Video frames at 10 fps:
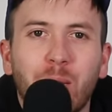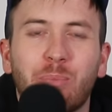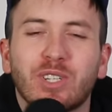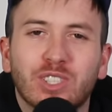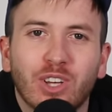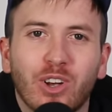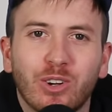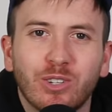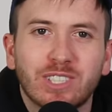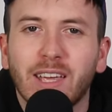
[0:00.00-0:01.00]

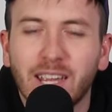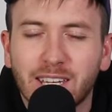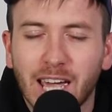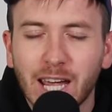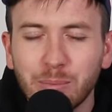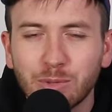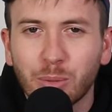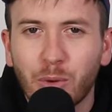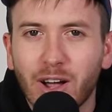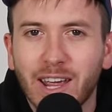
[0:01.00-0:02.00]
episodes. It came
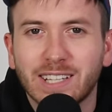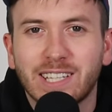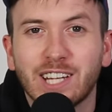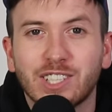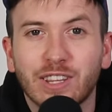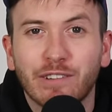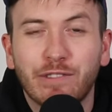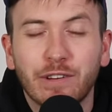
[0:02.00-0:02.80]
to my attention that